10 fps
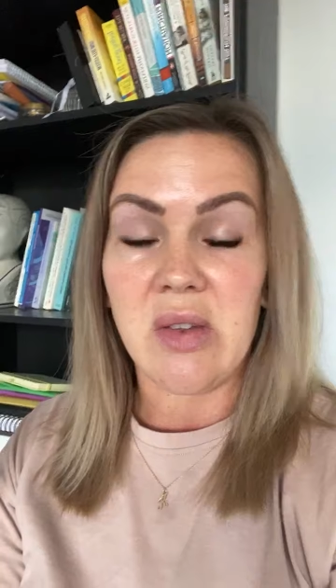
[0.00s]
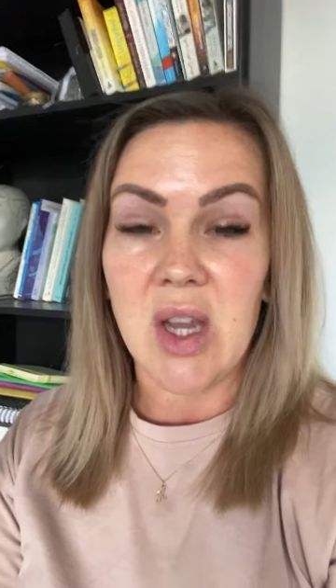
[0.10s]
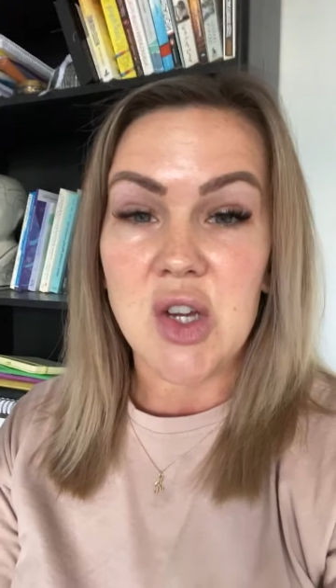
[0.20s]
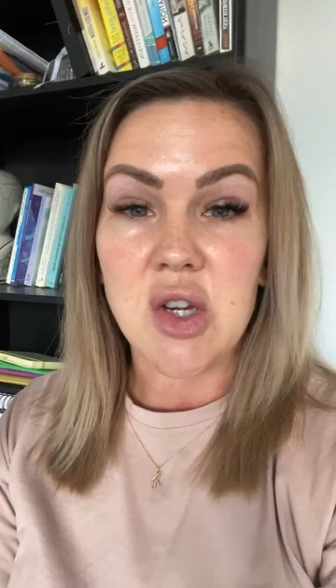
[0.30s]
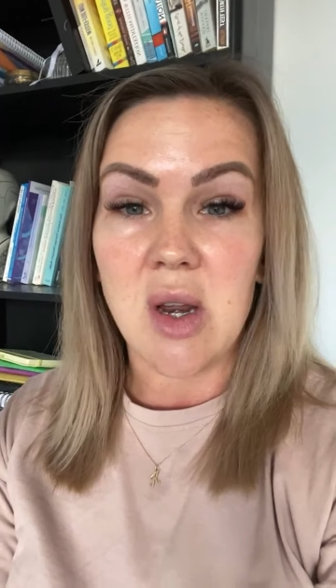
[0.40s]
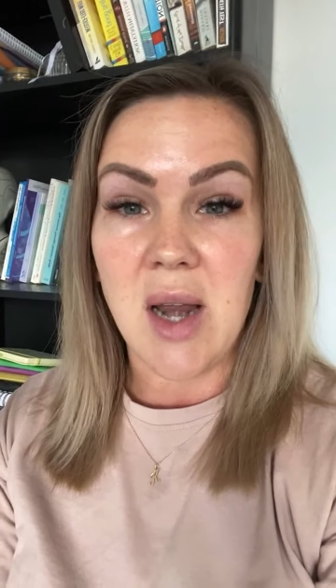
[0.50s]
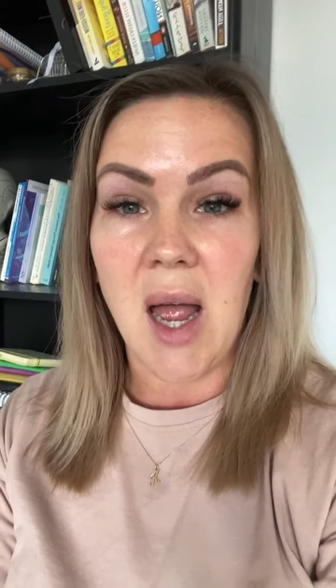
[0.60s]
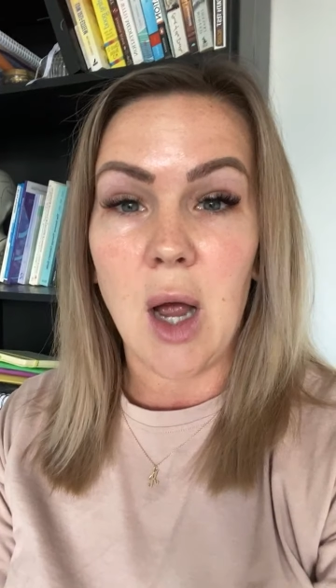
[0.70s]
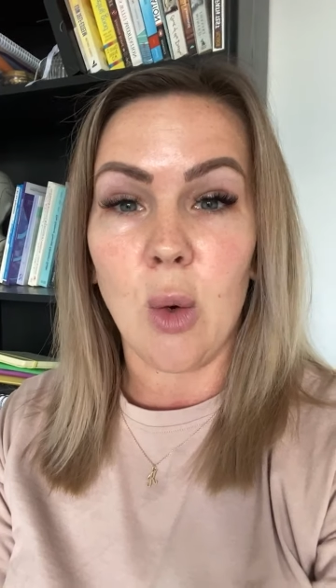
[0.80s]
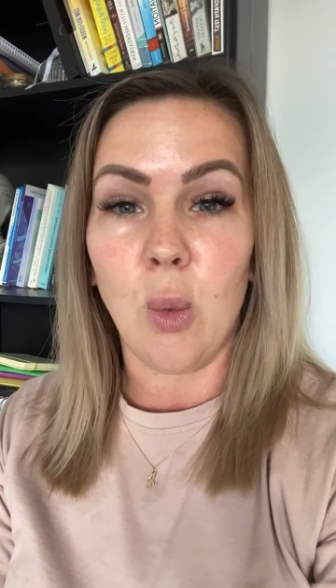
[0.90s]
session and
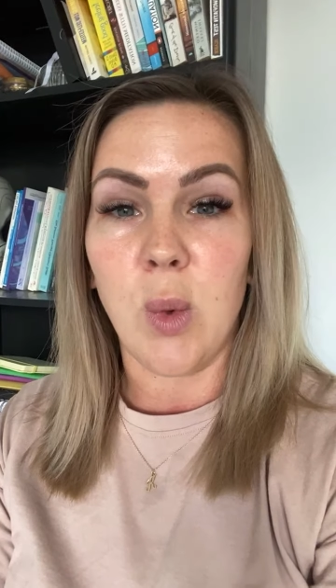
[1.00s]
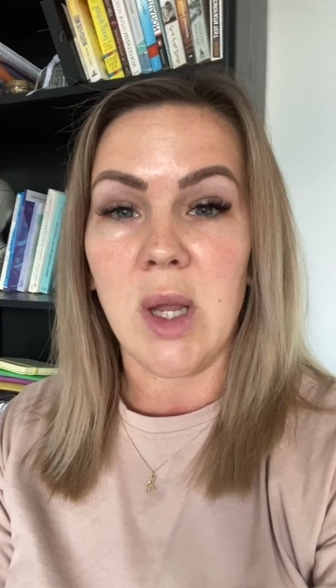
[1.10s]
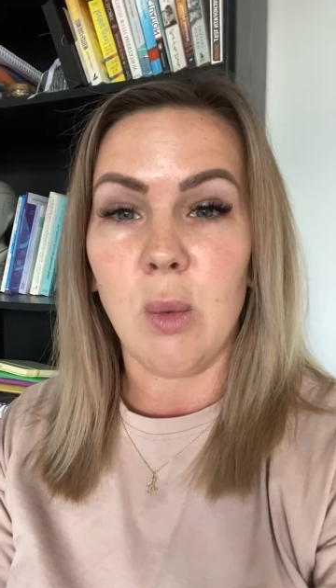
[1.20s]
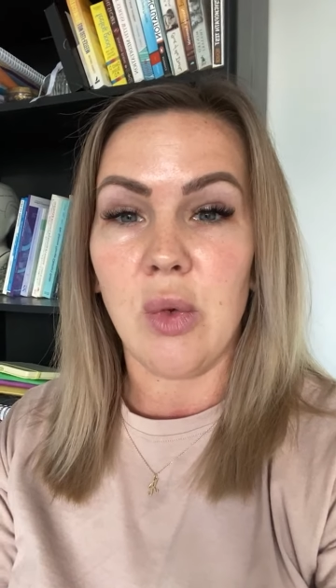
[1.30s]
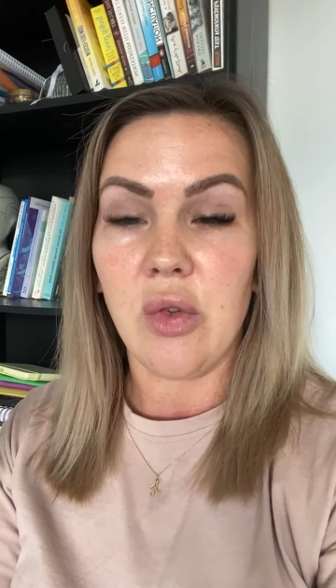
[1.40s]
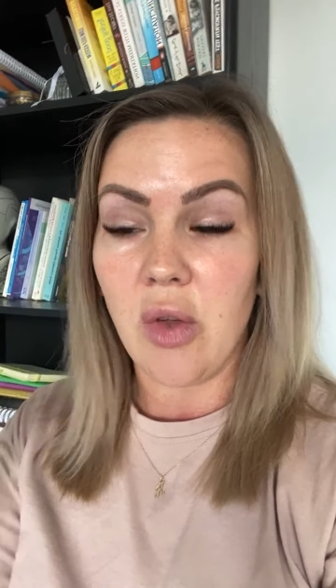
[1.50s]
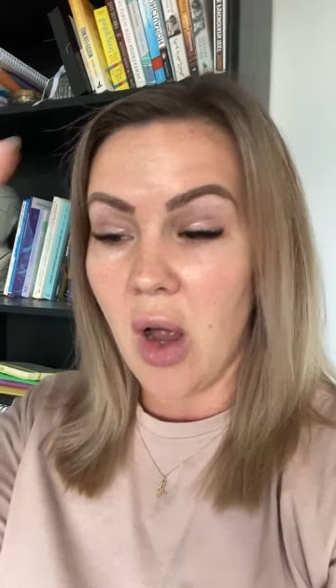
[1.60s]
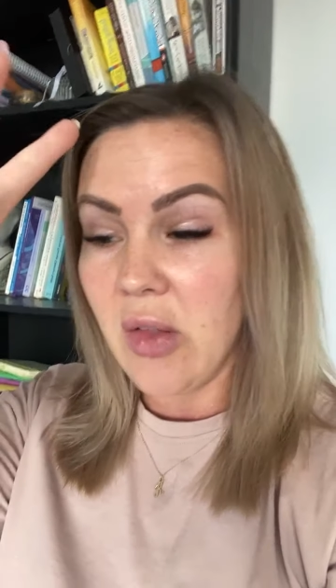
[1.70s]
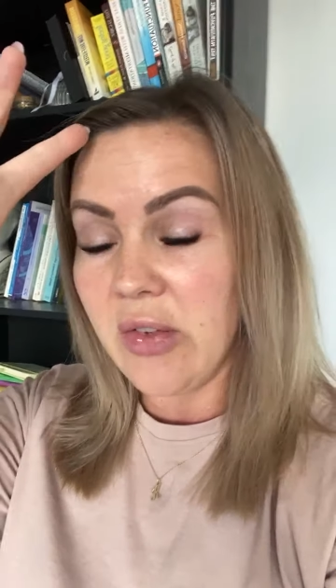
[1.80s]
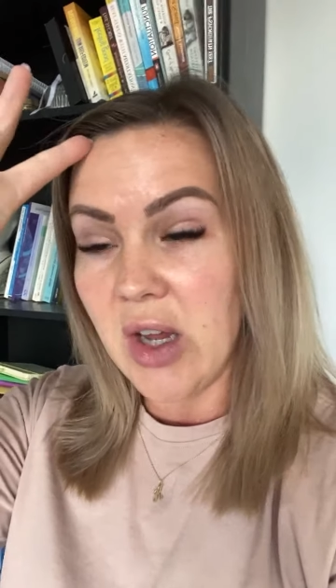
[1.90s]
how we would
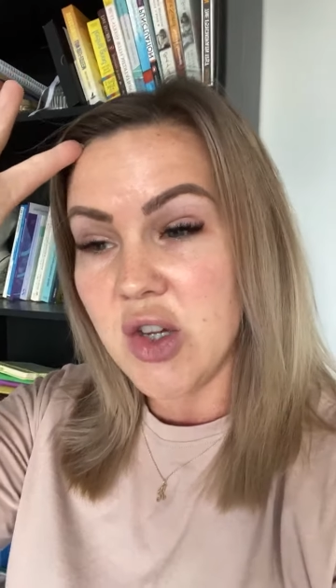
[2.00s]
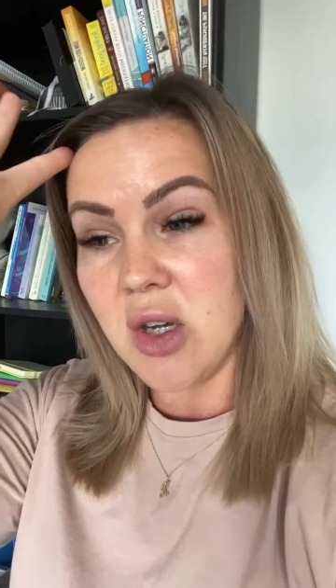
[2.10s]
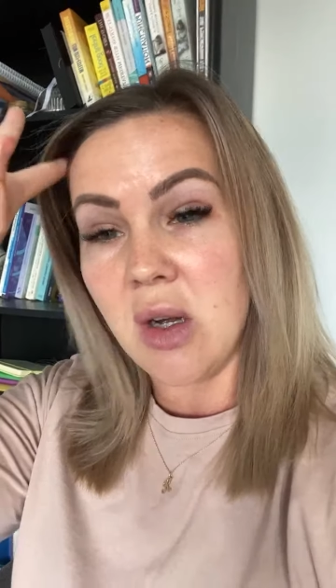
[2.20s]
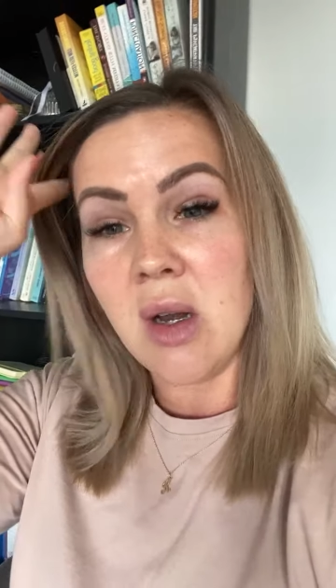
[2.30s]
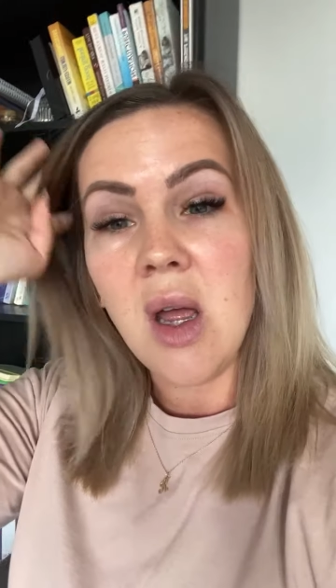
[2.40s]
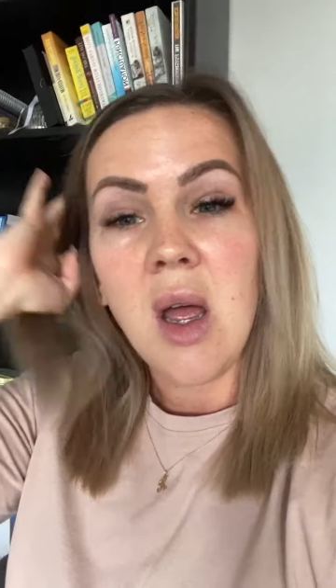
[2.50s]
start the session.